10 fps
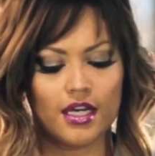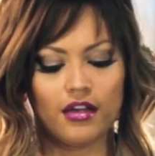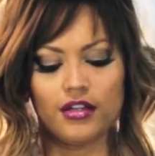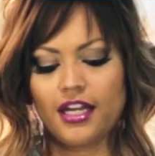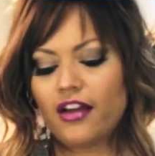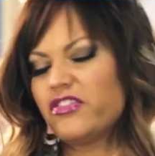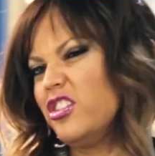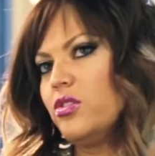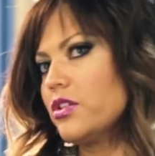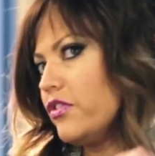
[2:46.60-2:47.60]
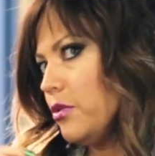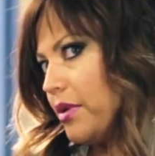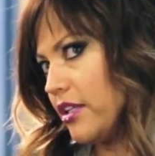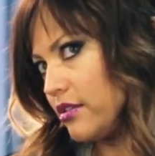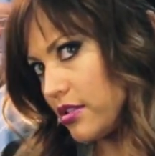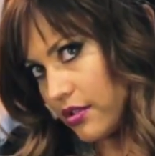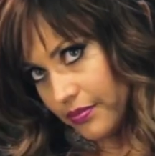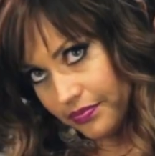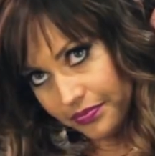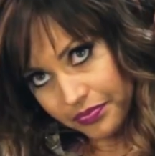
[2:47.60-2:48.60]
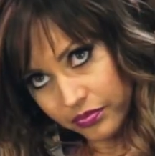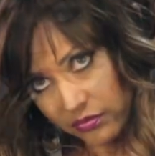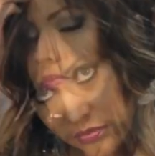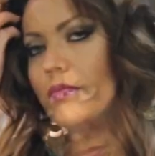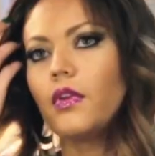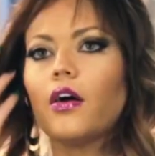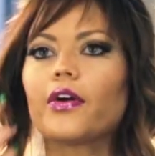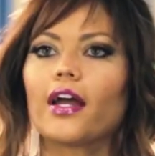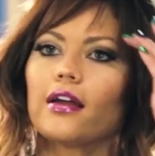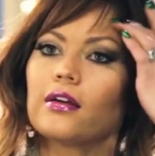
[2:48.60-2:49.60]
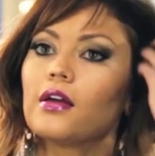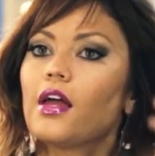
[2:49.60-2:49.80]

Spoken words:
And I only have to use a few pins. Okay,